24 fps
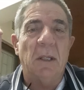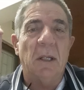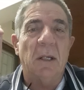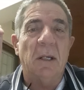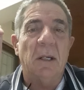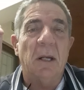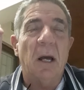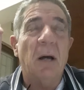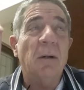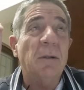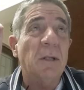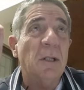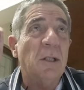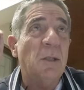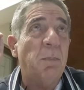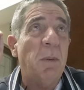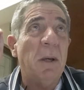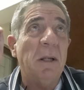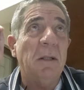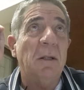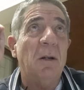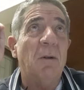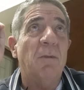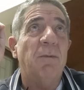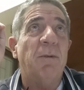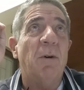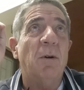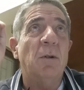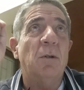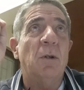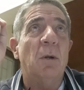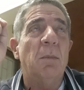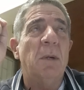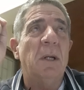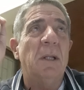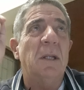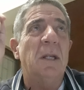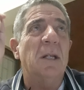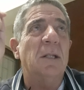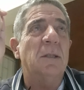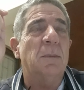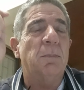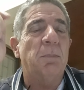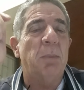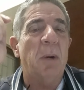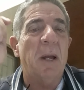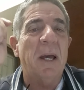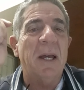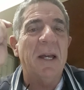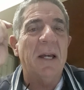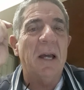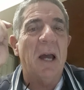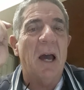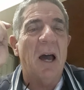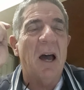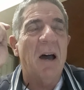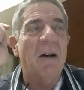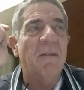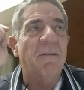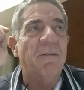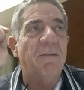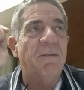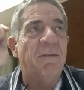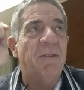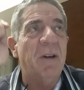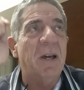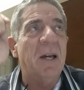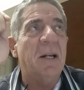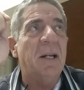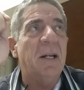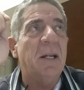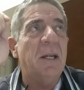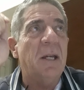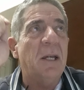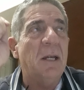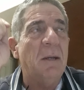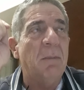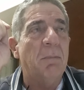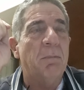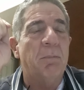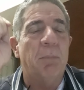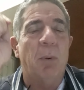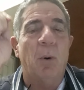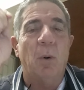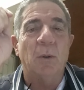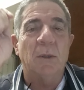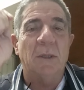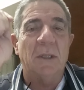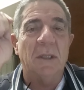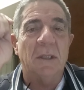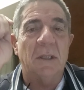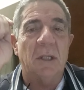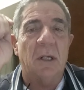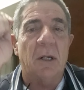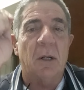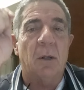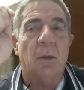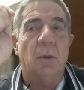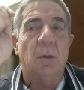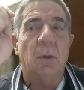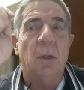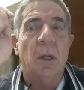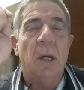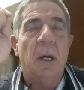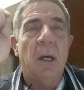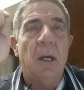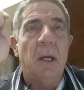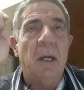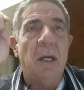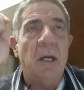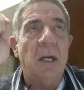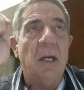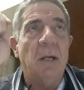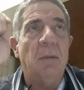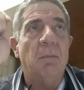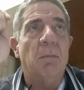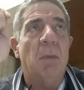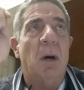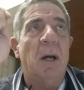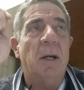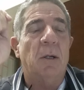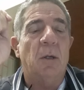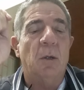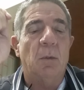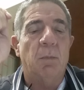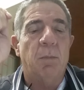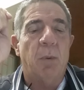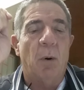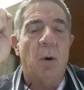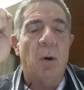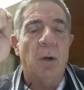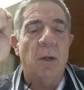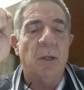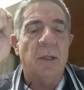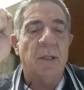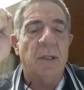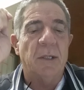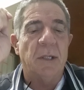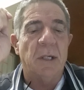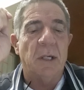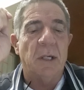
Now, the spectrophotometer is playing a very important role in microbiology.